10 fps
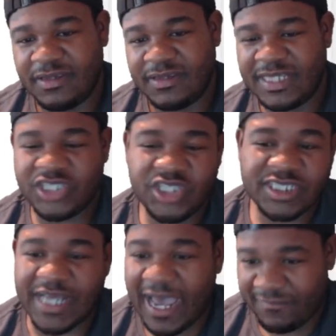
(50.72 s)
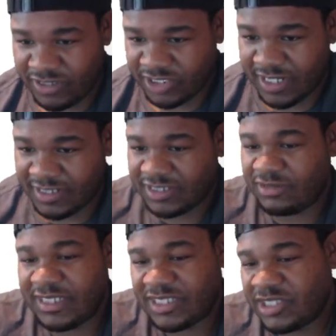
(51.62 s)
that's just the average, guys. So
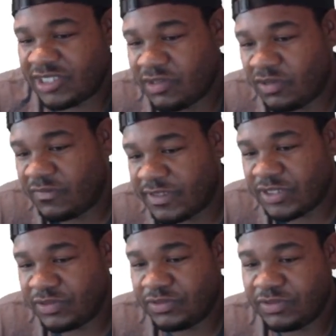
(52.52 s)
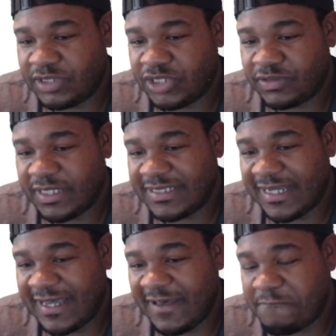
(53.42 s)
let's just go over to the trades I
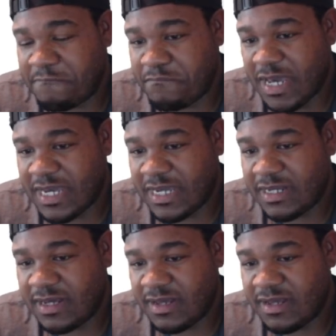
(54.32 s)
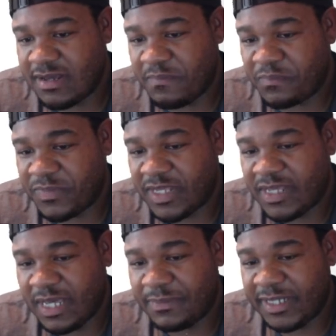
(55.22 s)
have made. I
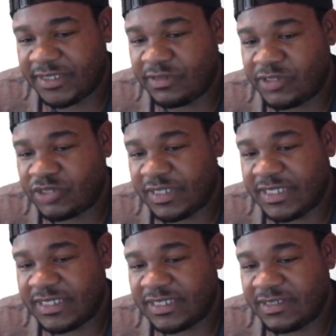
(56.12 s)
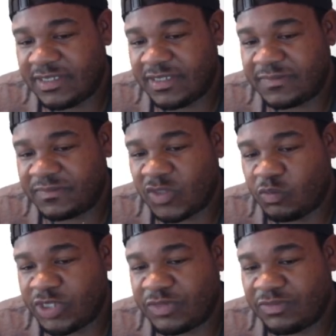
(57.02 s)
made 2 trades on,
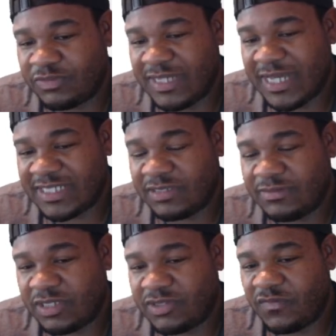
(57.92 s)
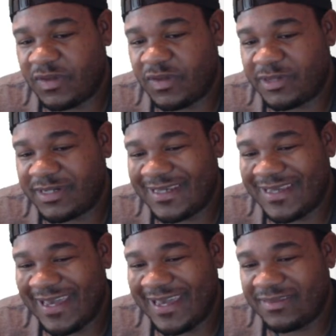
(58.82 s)
which actually was on November the
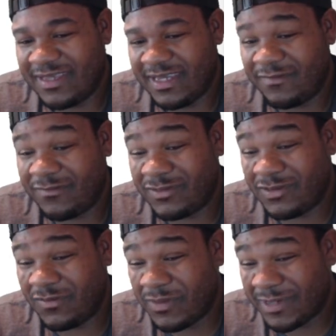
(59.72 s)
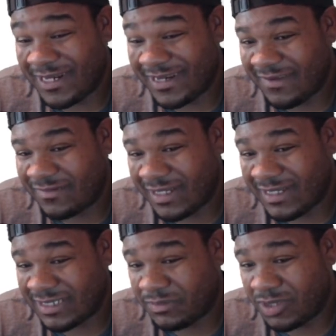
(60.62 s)
8th and November the 9th. I
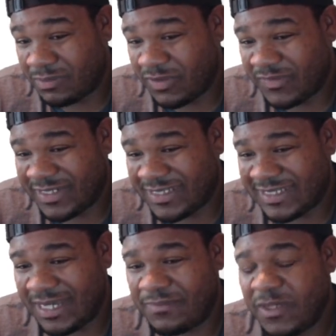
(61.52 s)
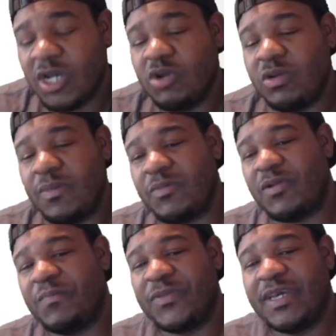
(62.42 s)
guess they put them both at this time.
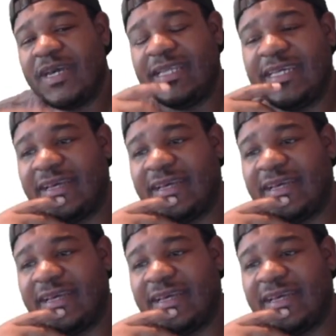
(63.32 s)
Remember, I think